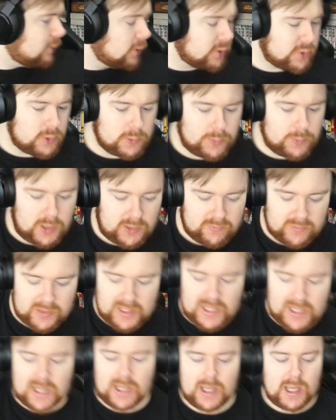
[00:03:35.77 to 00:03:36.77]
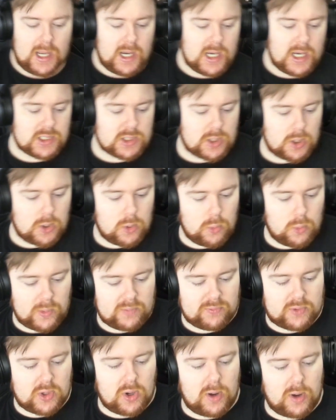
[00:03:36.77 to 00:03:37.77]
which we'll put over there. So
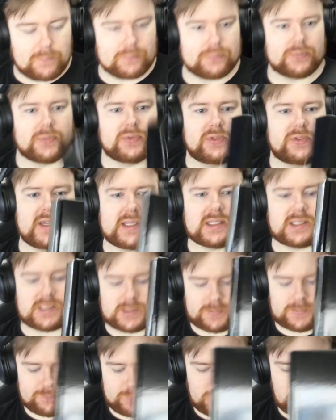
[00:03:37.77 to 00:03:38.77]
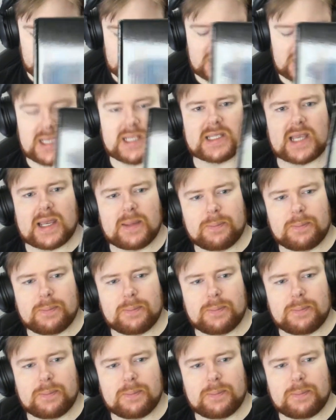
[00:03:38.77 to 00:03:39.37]
we've got this, which is a